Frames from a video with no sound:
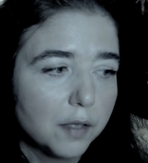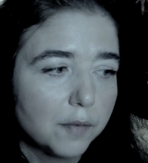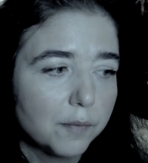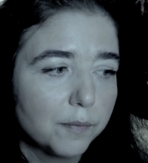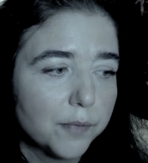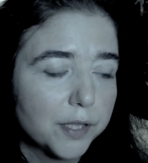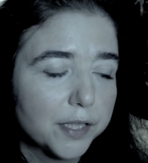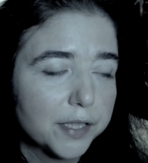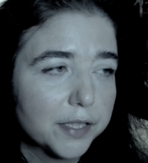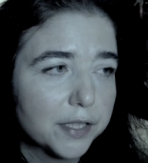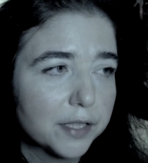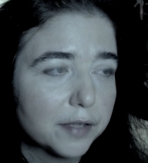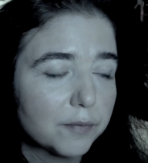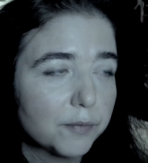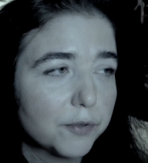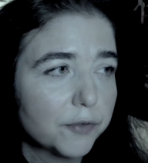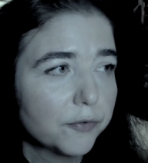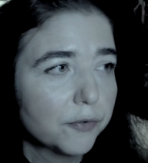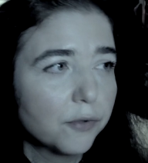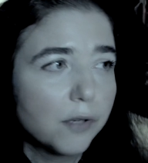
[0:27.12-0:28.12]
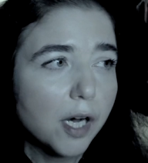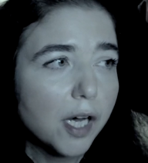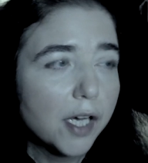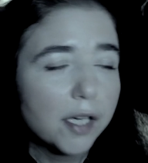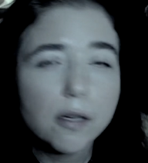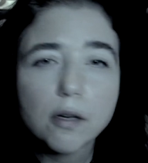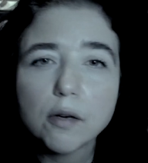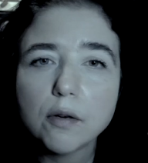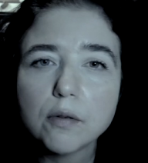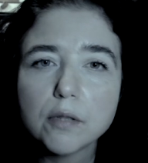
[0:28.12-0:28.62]
But before I
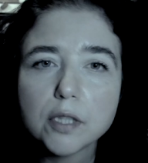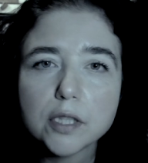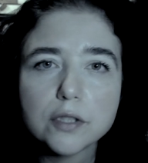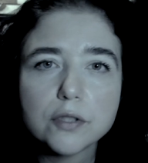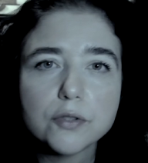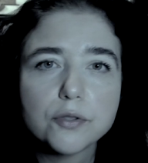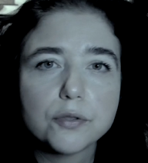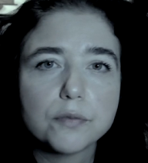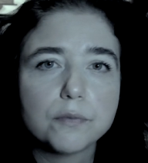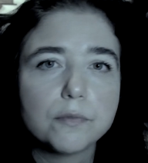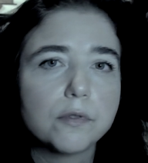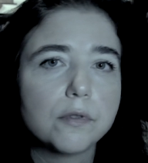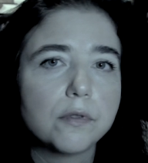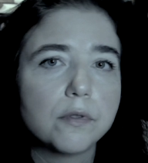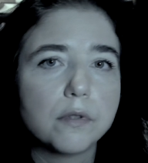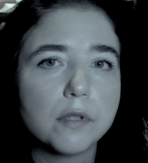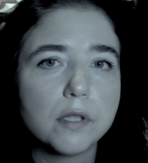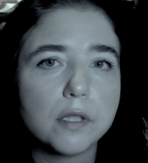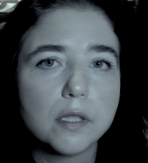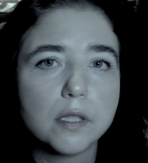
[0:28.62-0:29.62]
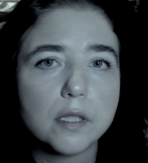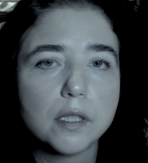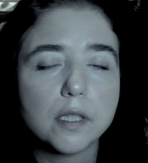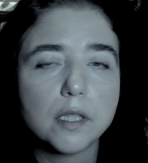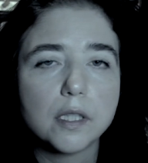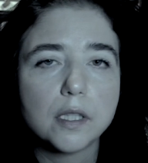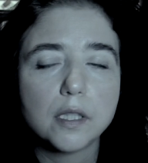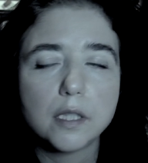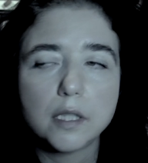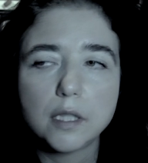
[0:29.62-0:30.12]
go into more
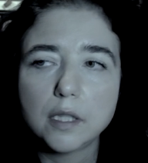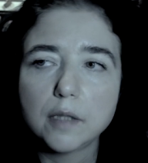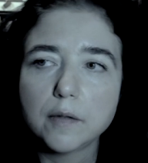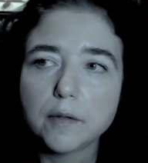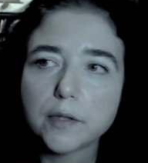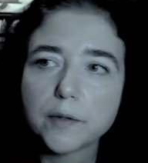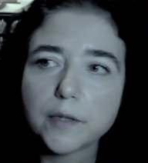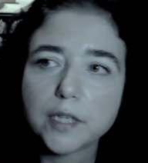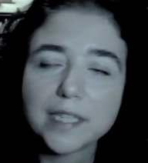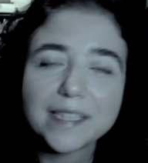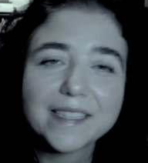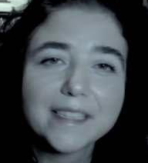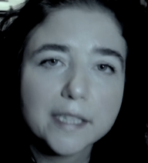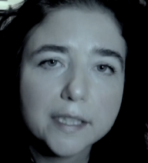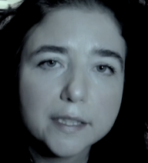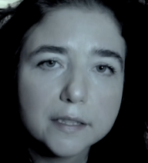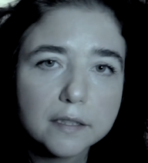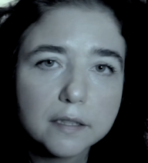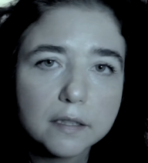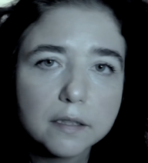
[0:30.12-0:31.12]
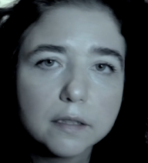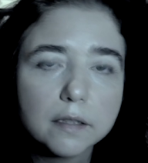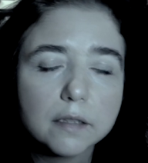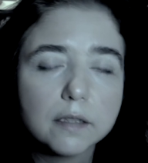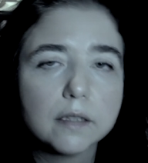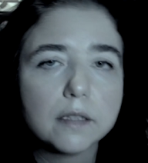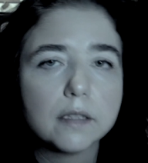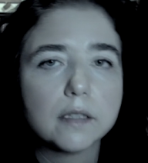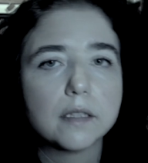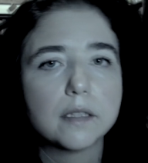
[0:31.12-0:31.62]
concrete
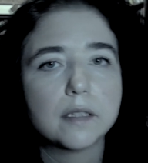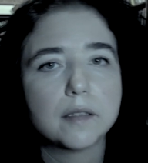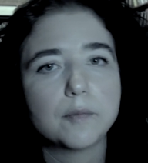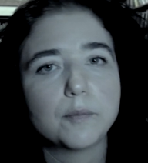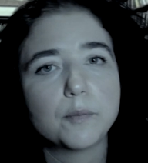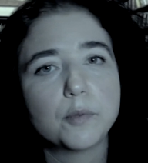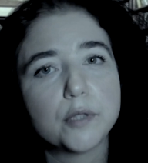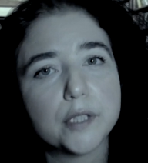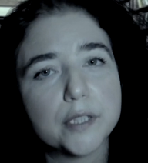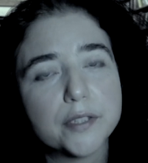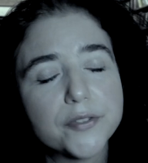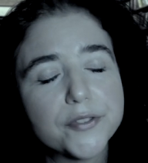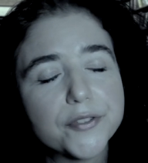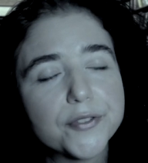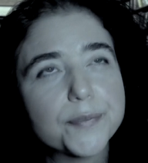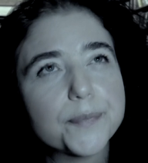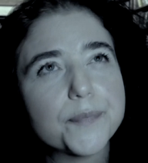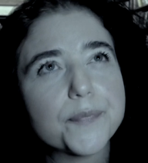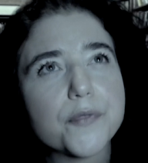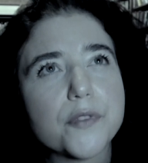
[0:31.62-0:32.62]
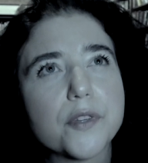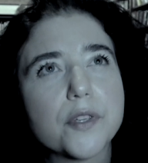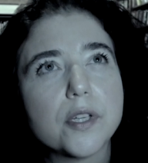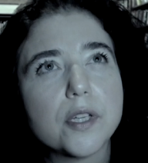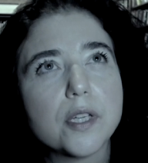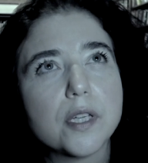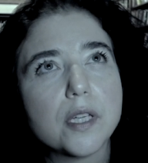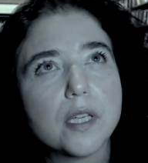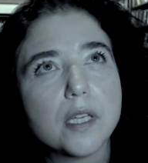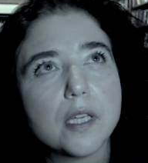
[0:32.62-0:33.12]
points,
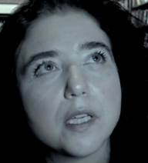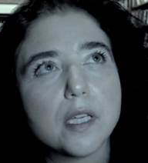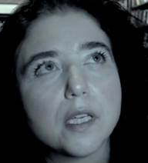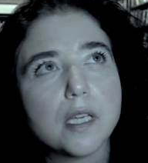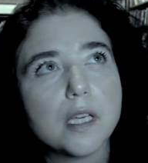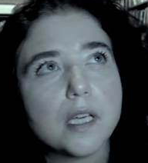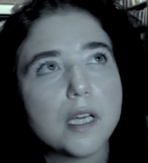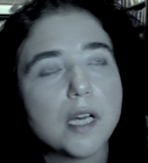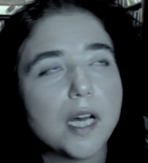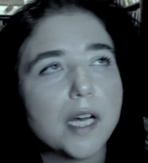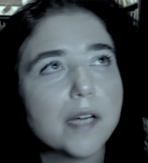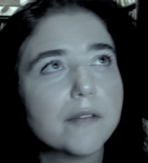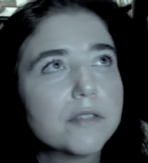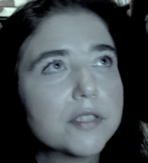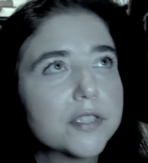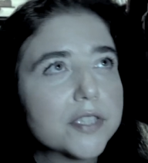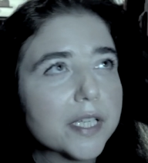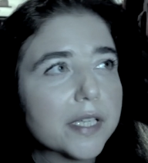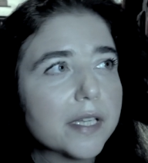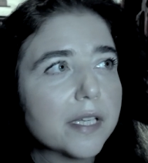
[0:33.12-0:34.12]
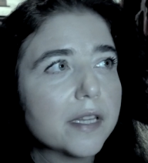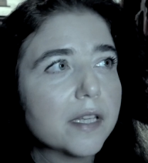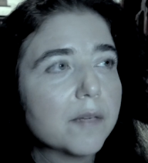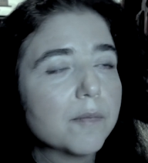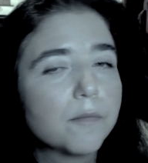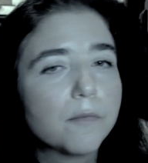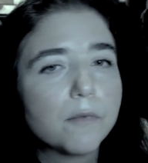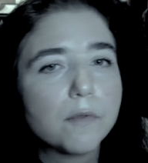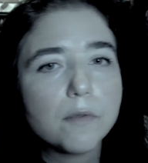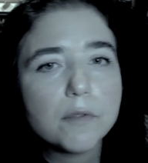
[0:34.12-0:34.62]
I would say that
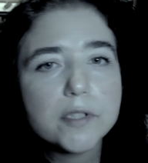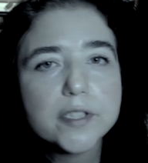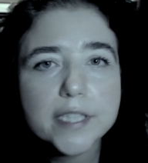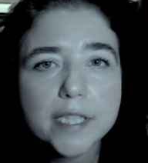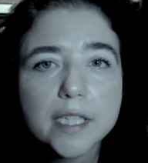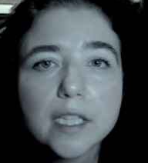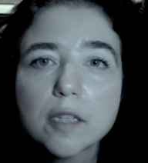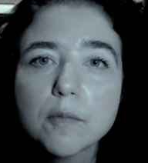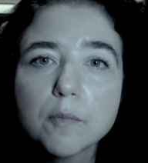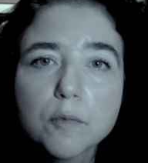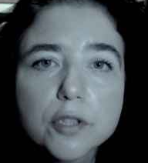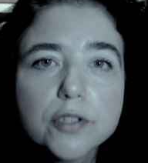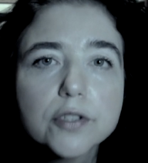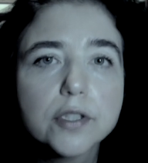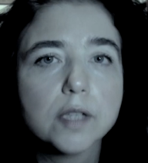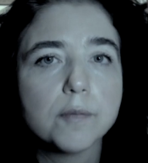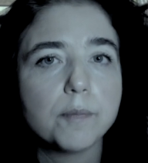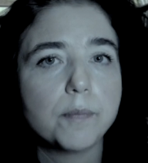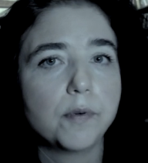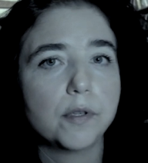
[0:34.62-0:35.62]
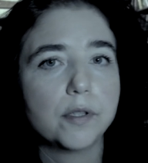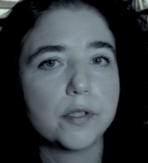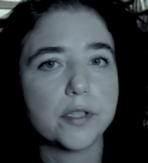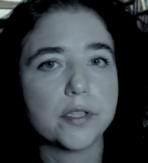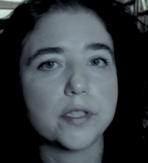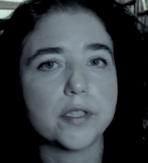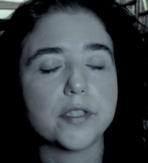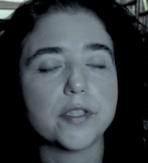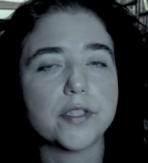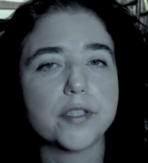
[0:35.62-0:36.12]
the single most
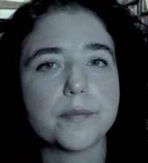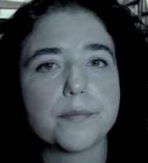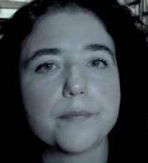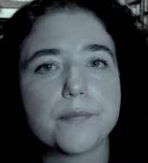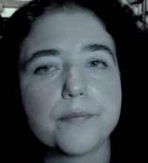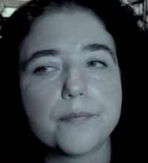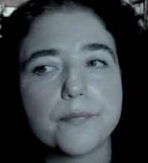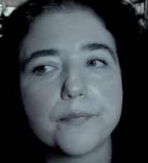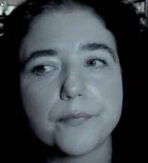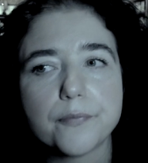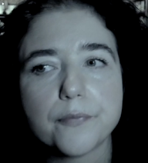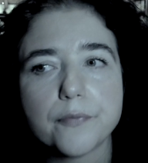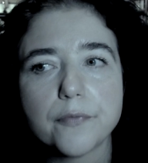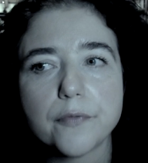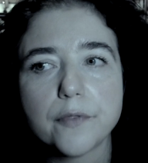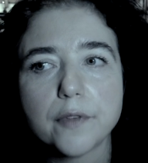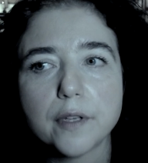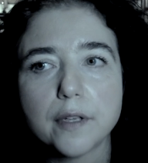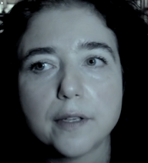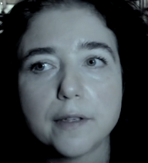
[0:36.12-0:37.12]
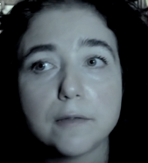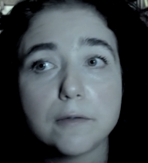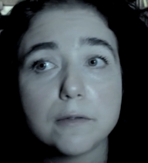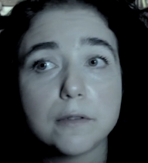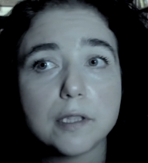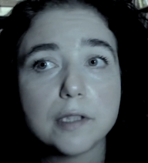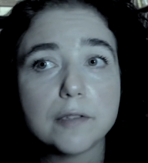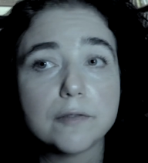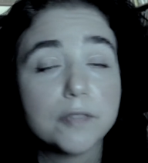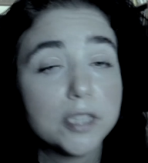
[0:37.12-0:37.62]
important
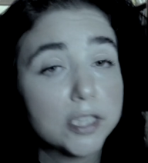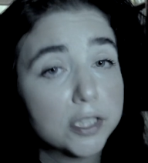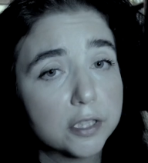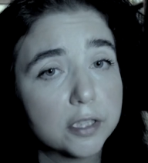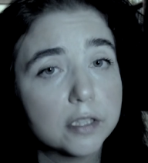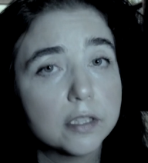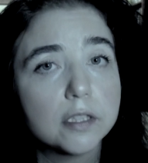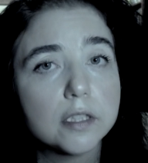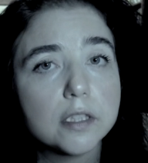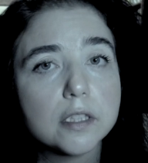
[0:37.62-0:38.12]
wish